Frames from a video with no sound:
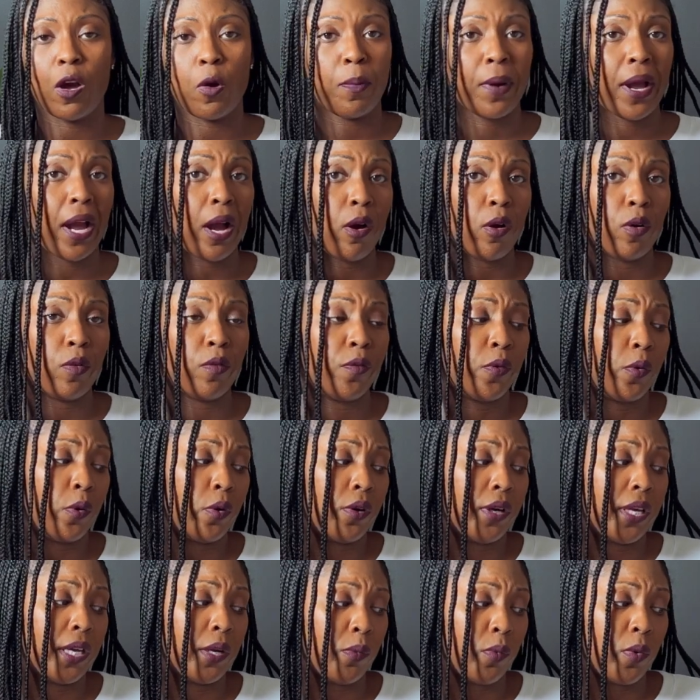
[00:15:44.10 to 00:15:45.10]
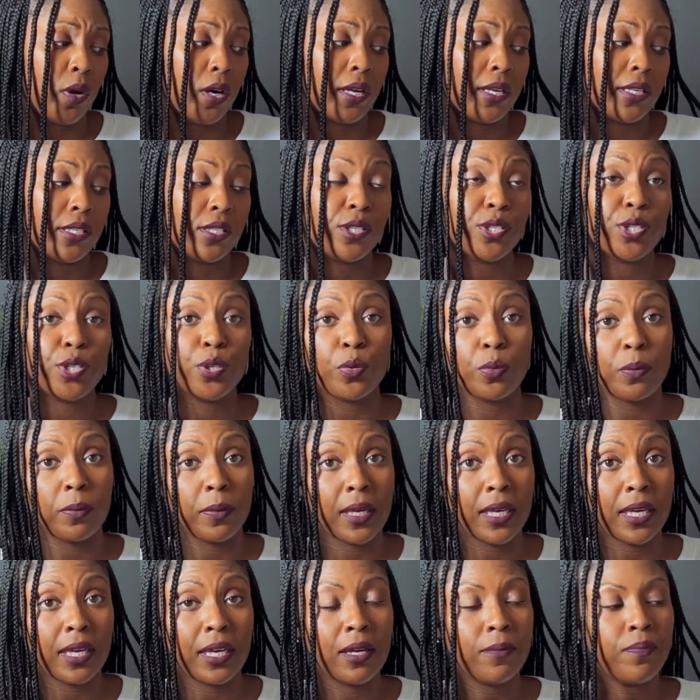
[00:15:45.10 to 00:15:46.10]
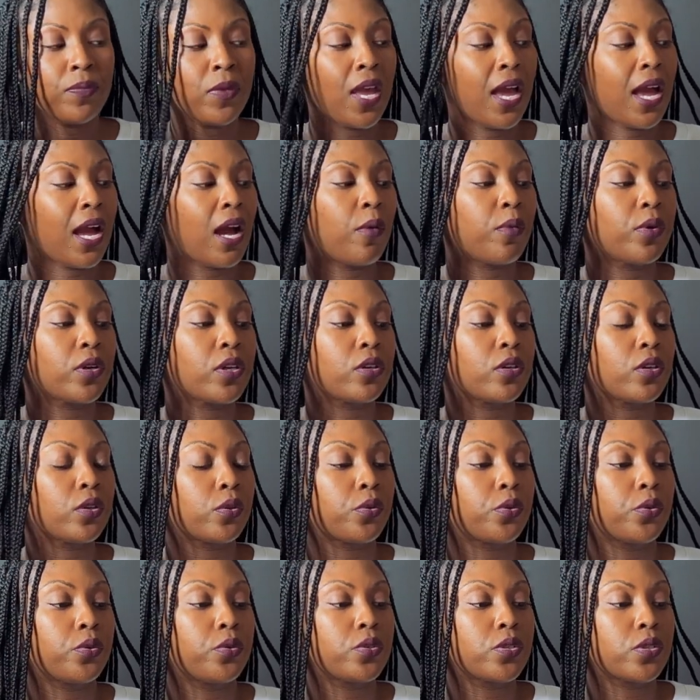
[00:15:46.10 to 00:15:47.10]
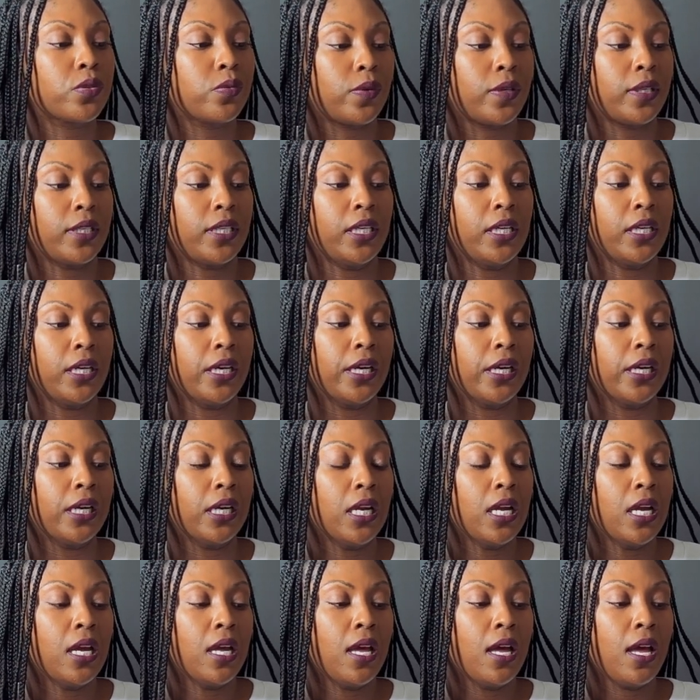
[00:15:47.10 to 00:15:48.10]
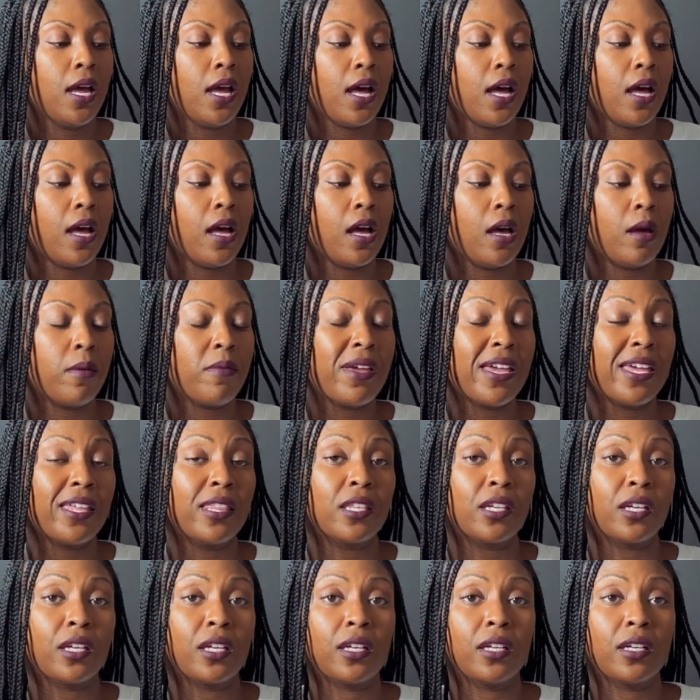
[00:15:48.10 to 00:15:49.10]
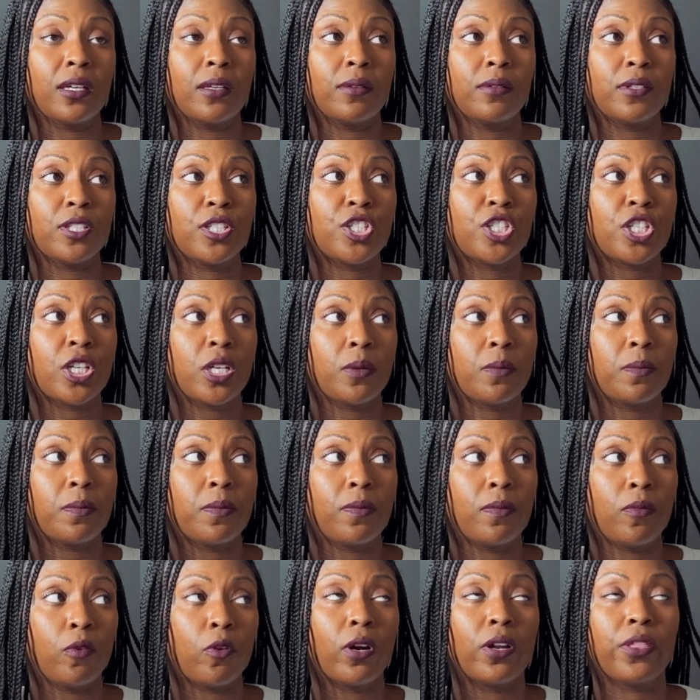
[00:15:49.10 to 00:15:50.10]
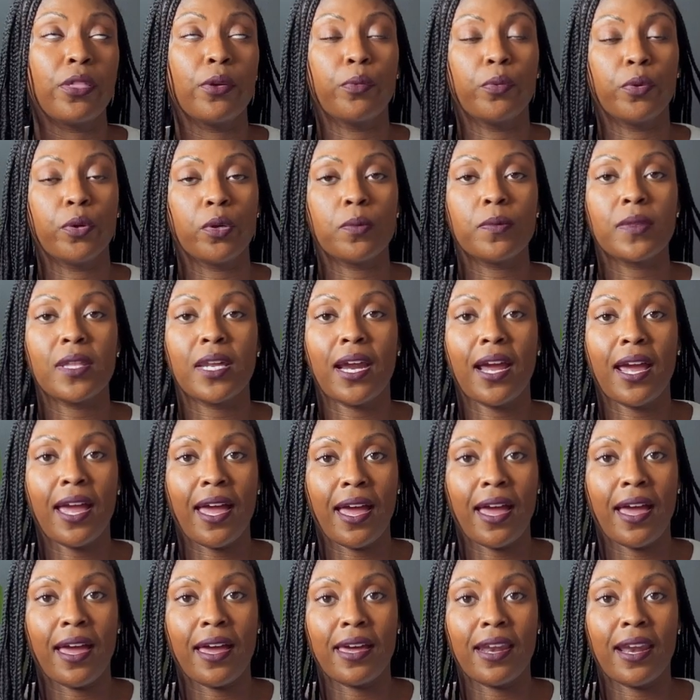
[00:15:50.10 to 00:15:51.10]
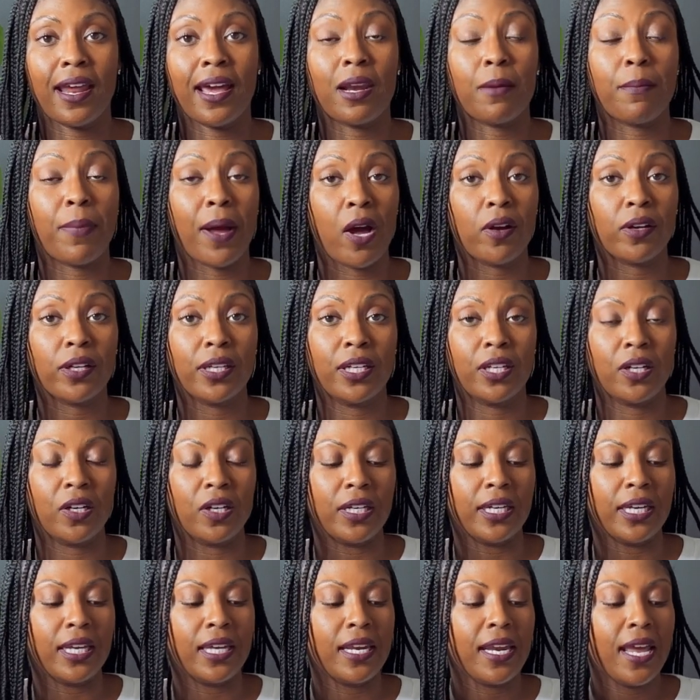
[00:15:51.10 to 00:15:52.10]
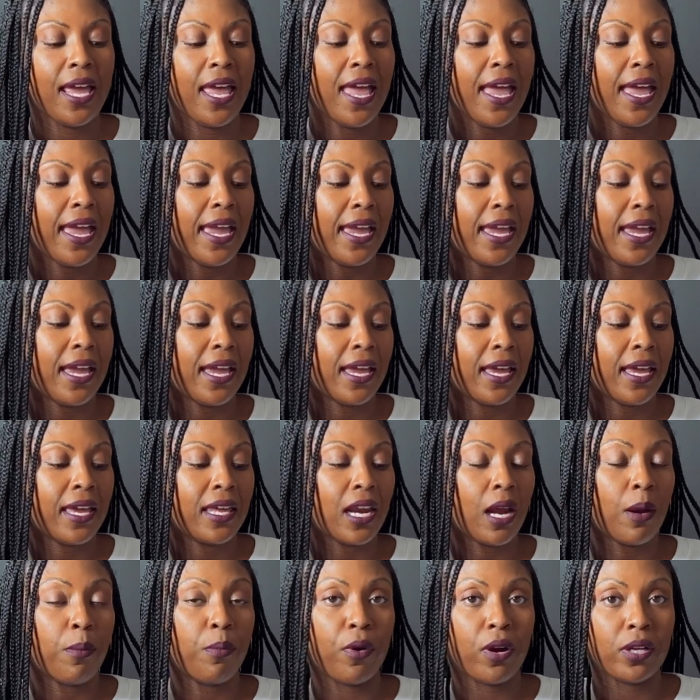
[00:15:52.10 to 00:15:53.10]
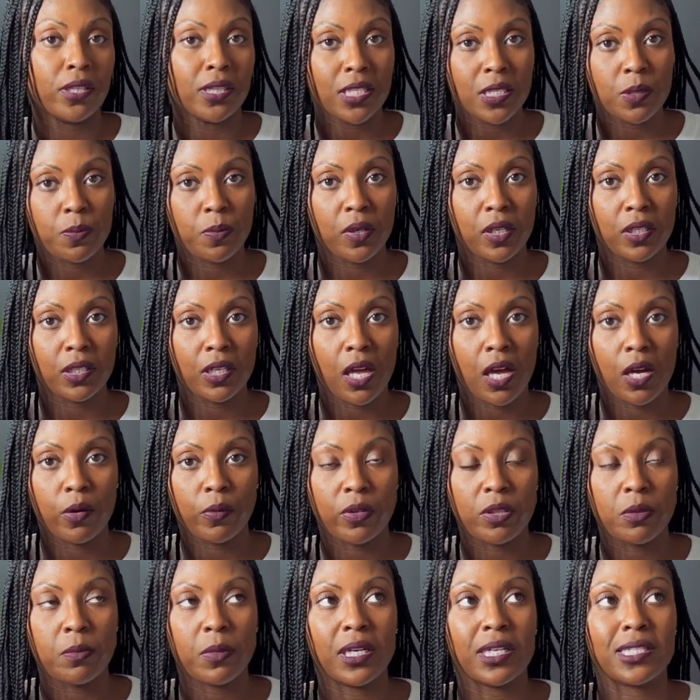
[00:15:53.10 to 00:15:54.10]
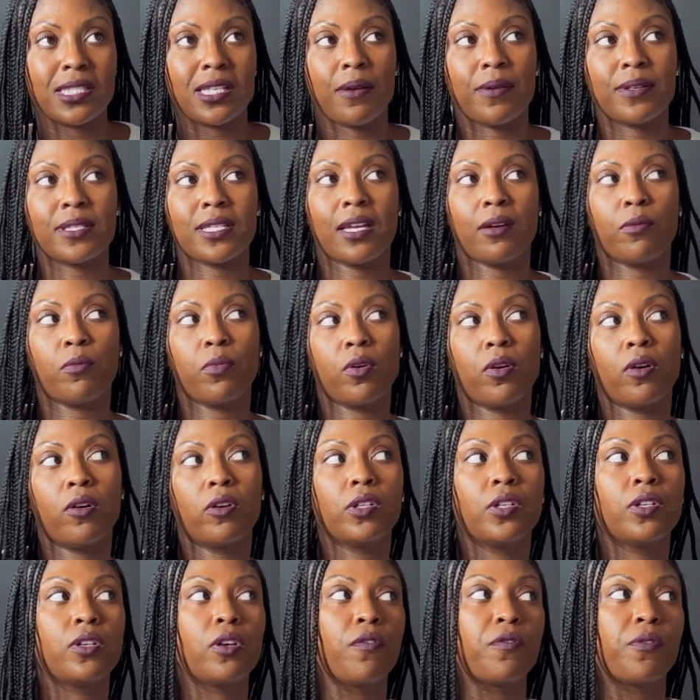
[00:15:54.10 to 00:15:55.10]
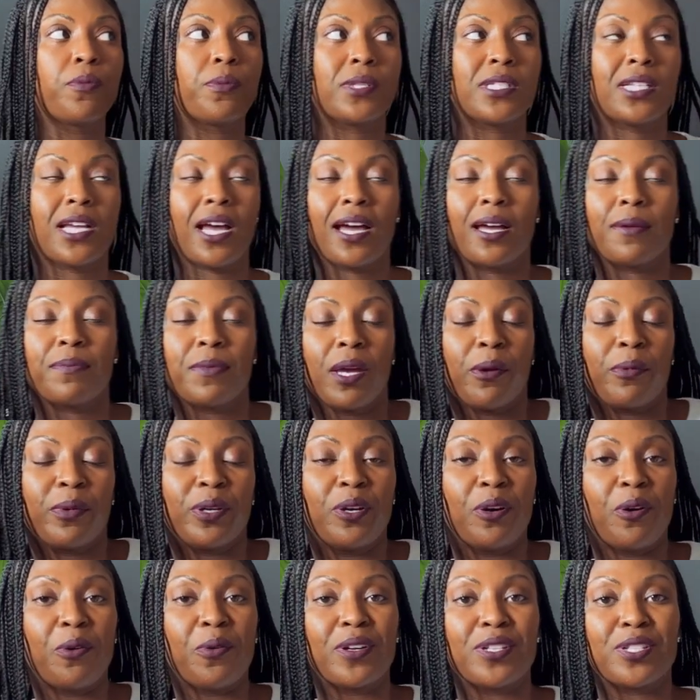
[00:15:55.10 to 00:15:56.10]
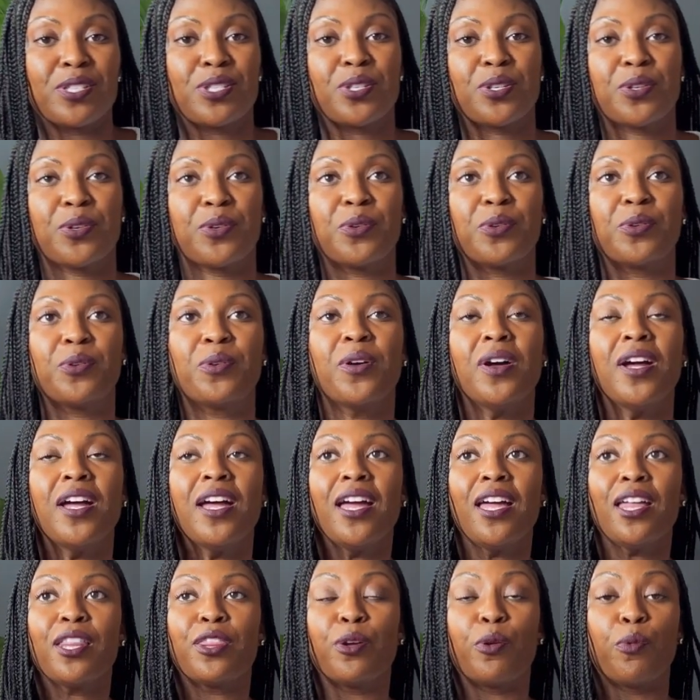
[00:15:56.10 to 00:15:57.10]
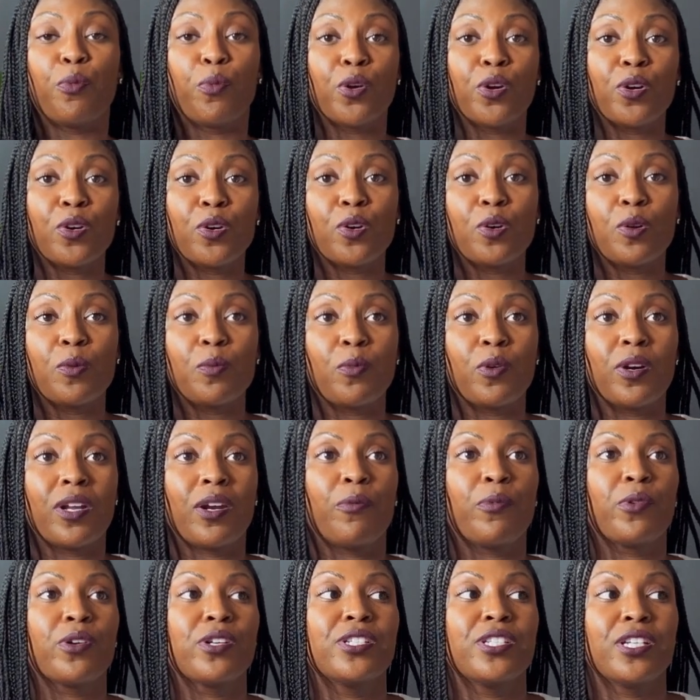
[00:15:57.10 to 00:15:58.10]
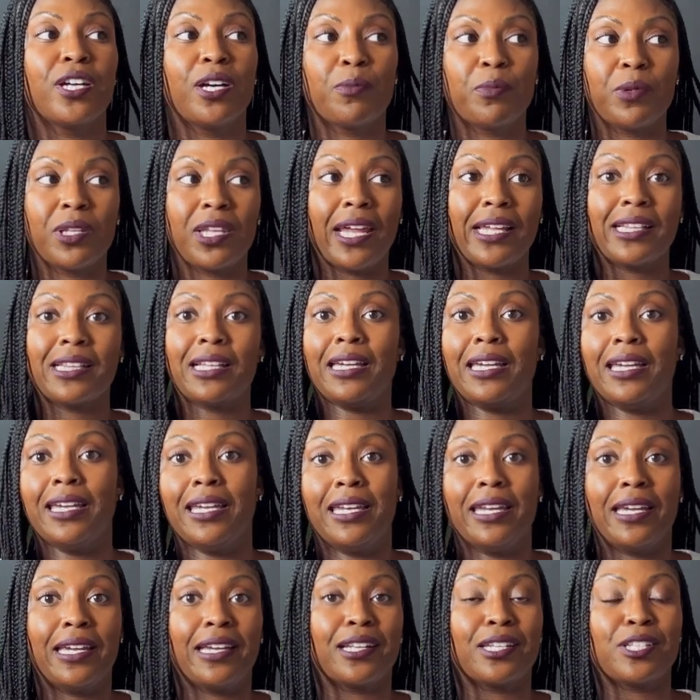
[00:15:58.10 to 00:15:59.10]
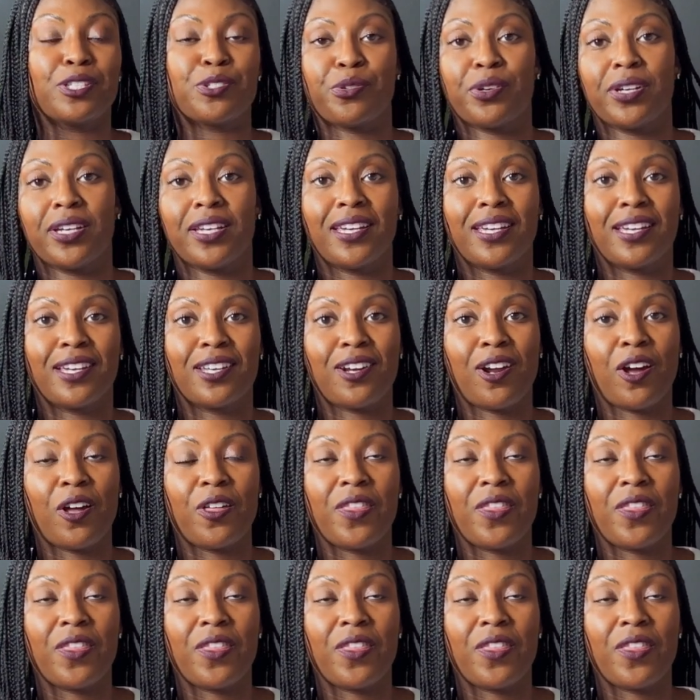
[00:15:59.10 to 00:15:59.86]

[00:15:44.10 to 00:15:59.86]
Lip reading: powerful it was to me. I went on a cruise one year, and the ship or the room that I had a balcony on it. And I brought this book along with me because I was like, well, you know, from the time that we go into the room when we're done with like the eating and drinking and all